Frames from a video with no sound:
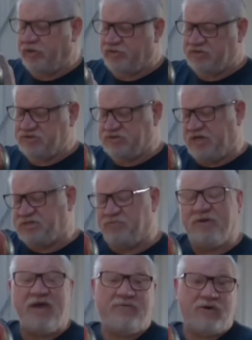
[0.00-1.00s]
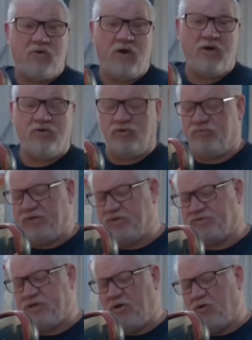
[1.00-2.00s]
this is actually becoming quite good, because
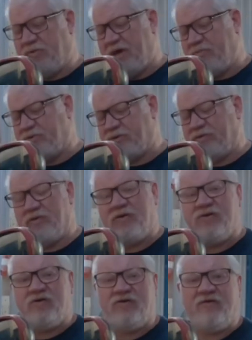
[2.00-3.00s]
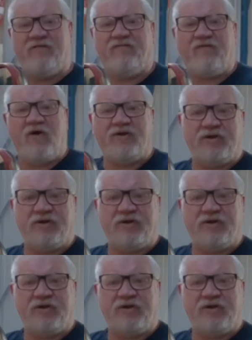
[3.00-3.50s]
now I'll be able to find a